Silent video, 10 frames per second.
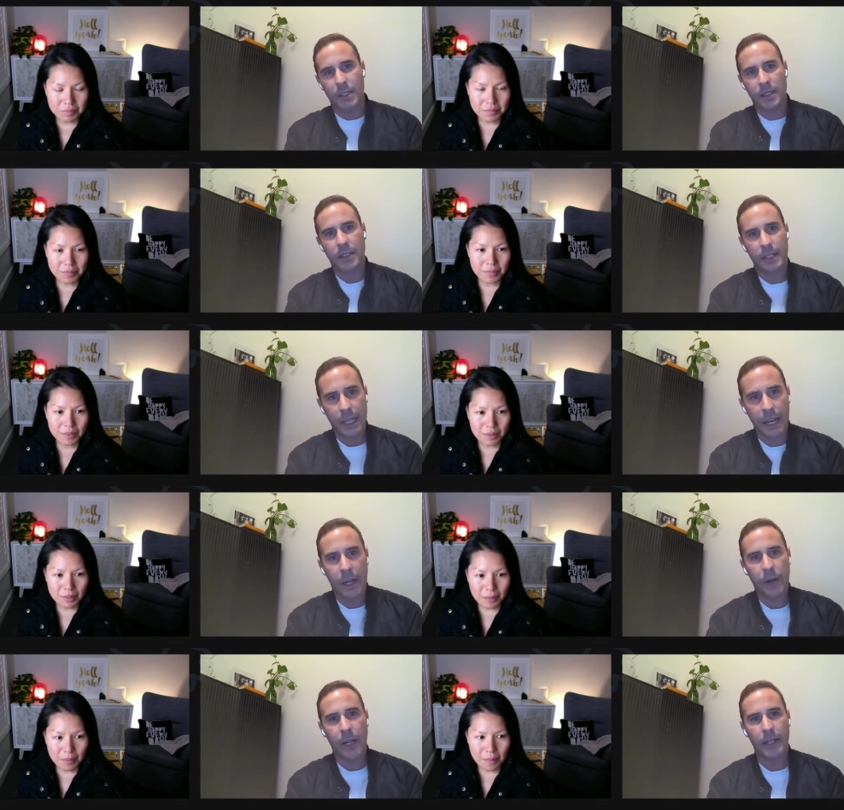Speaker 1: in
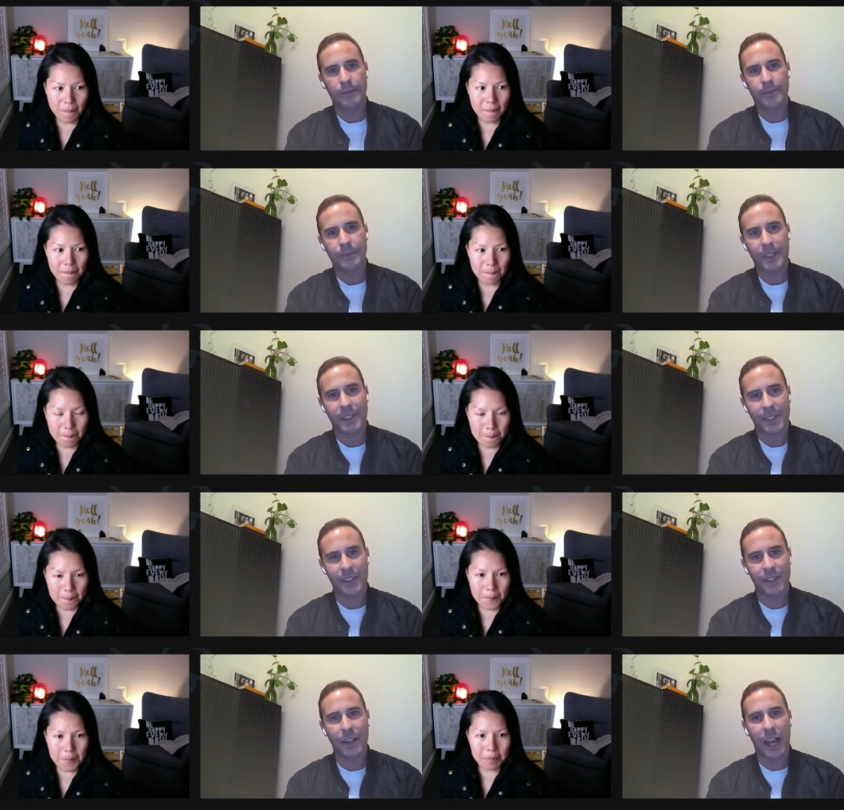now um, to
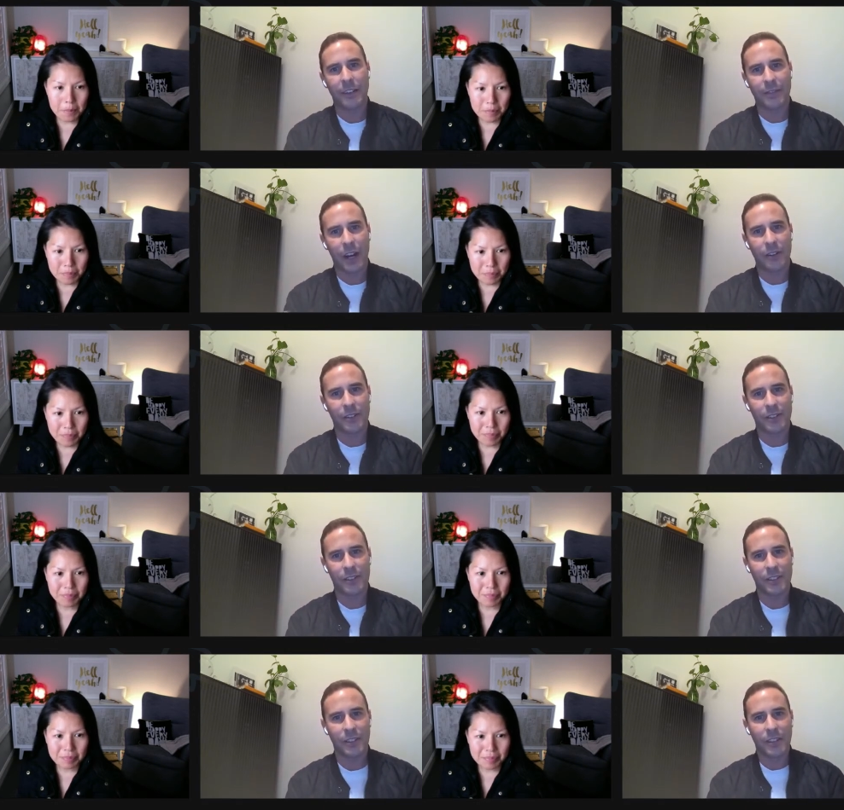you know add value
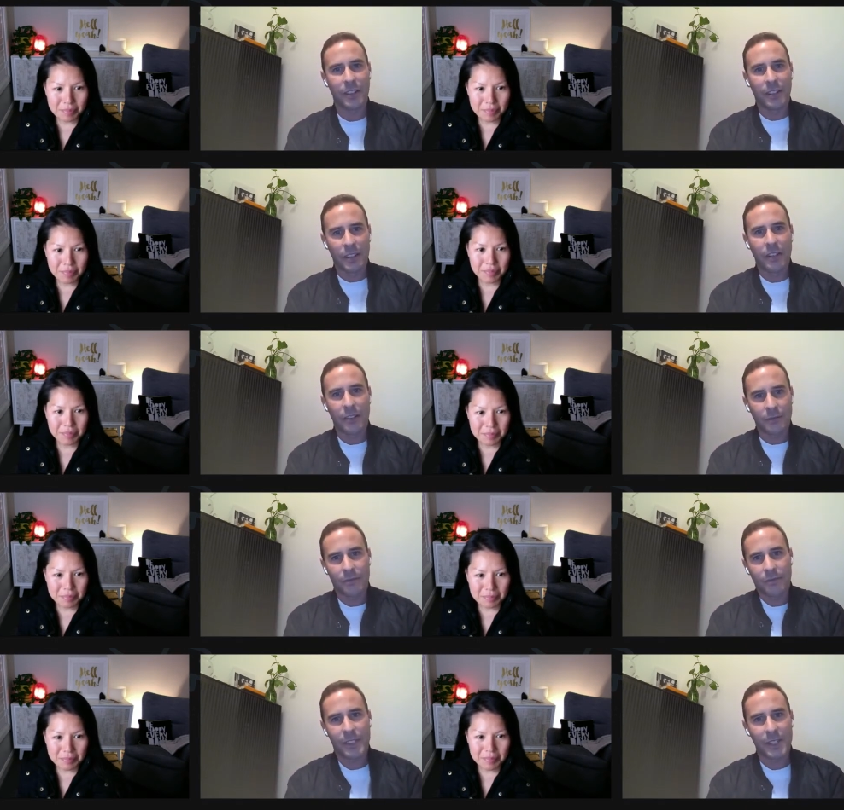to uh,
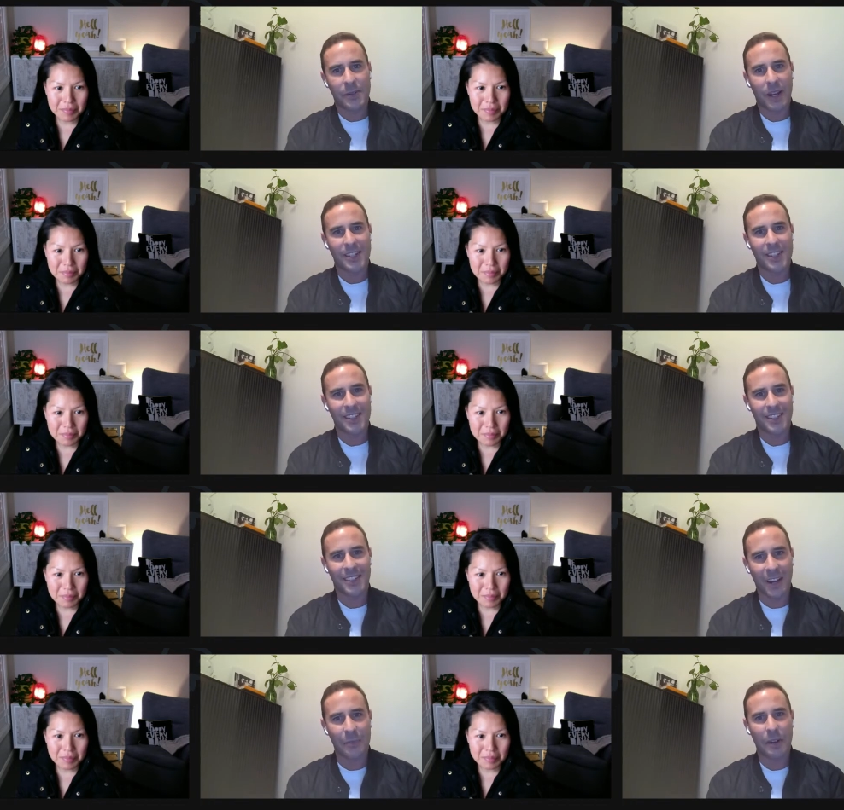situations that can
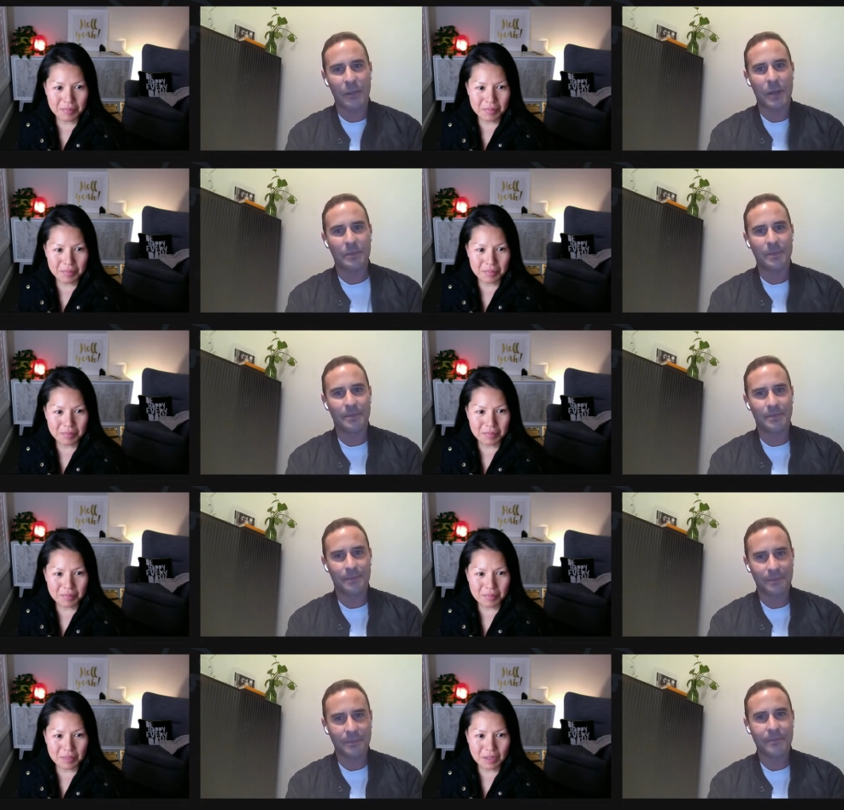help everyone.
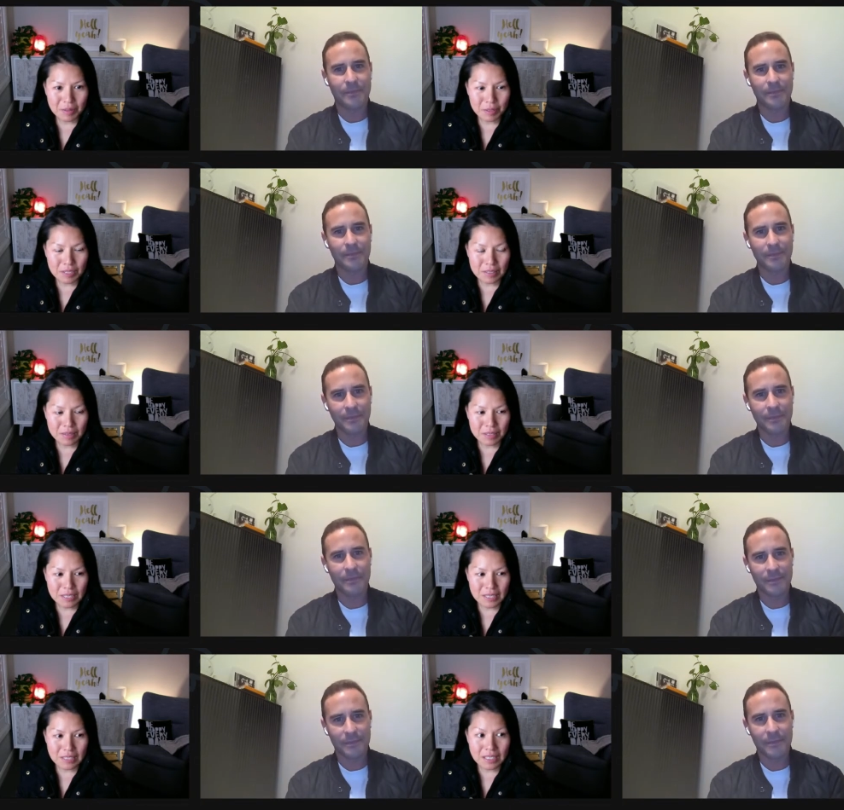
Speaker 2: Yeah, f-
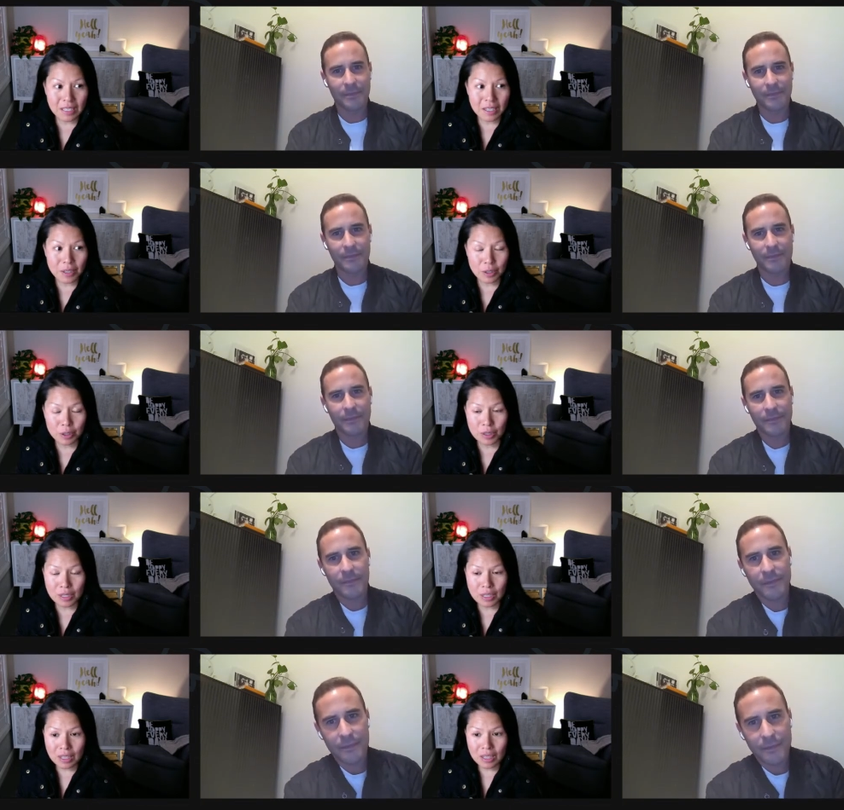fantastic. And I know
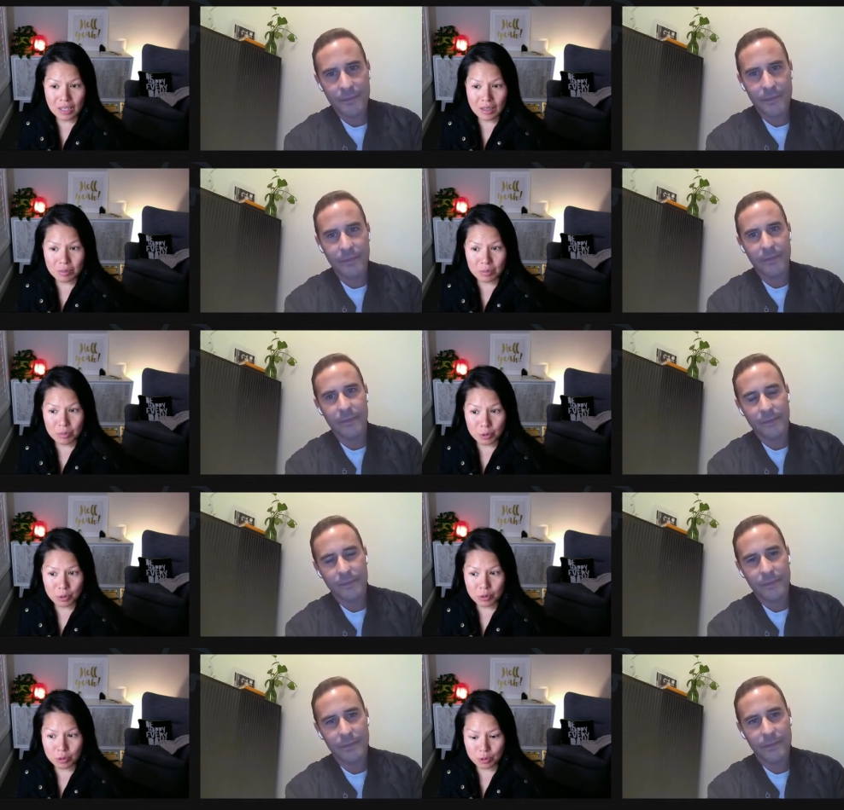um,
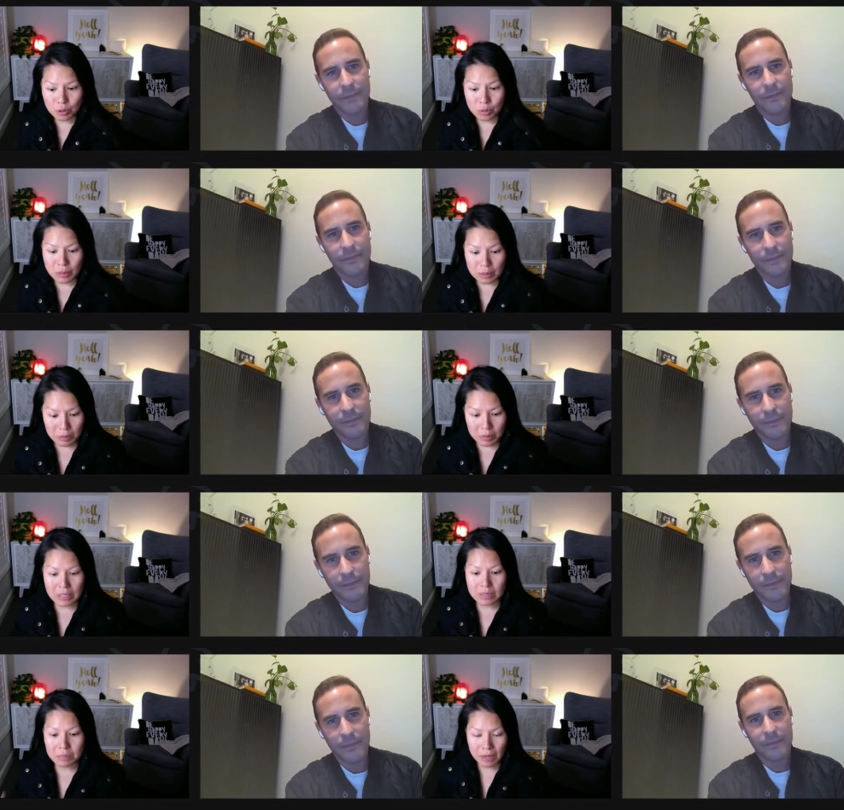you do. As, I mean,
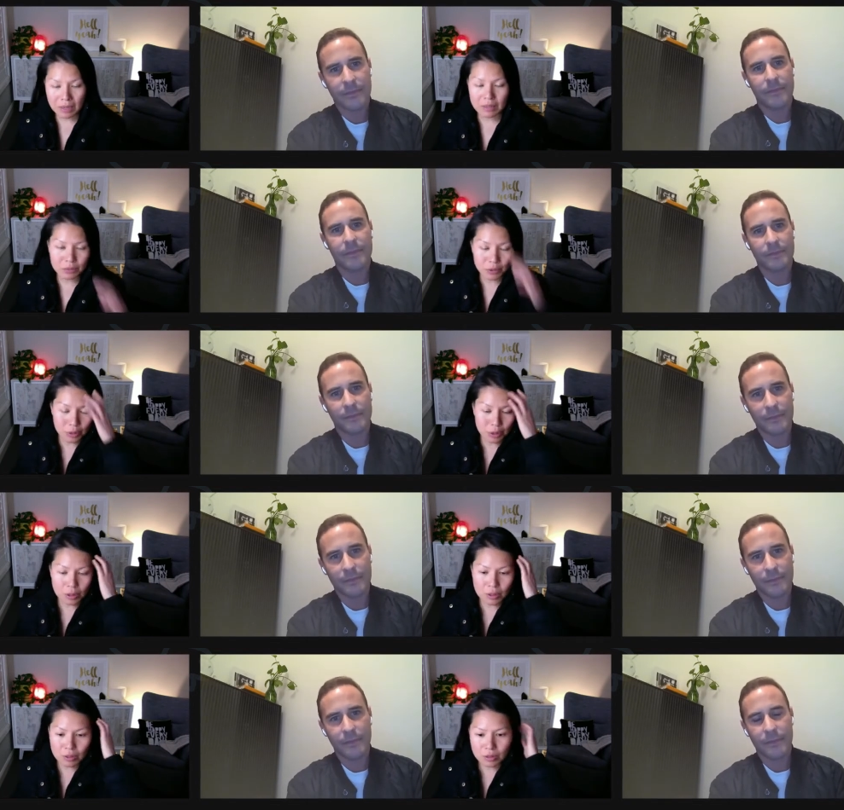as part of
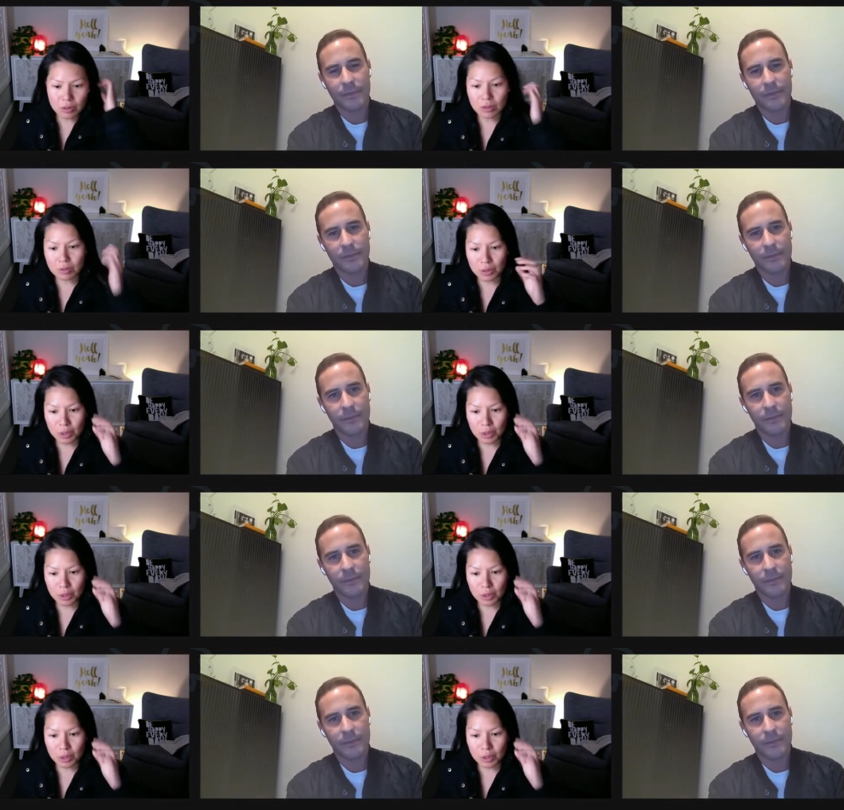your your